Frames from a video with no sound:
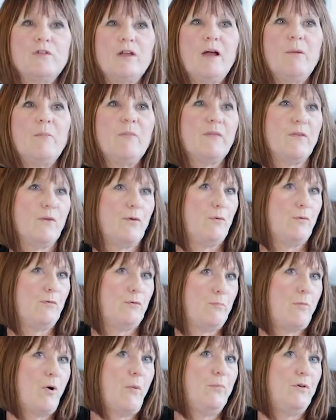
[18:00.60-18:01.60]
time when those
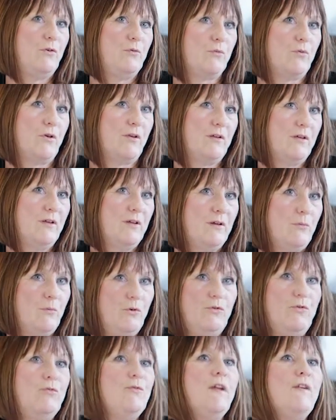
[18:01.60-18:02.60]
poppies were on,
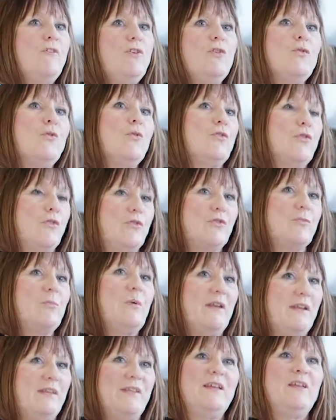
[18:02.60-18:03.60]
which is very naughty because I've
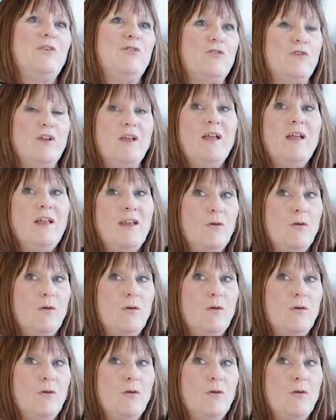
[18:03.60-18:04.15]
been in the industry.